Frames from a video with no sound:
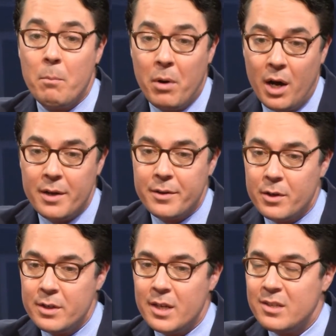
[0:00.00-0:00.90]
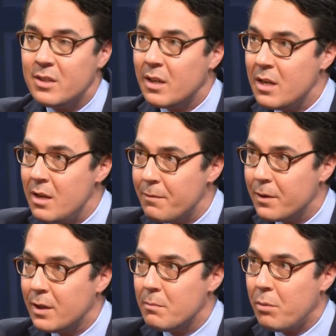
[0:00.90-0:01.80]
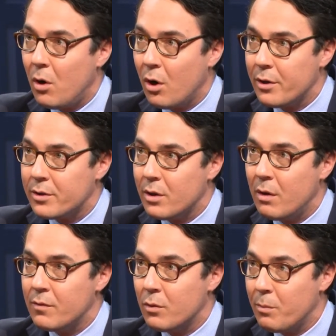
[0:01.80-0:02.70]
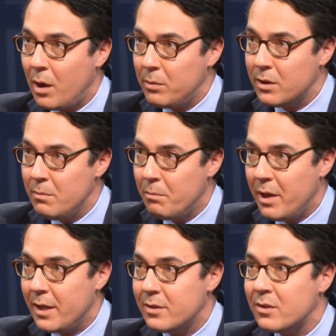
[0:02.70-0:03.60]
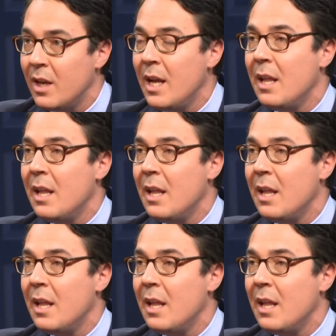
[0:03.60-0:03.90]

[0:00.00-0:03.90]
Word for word: but there is a significant part of the Republican base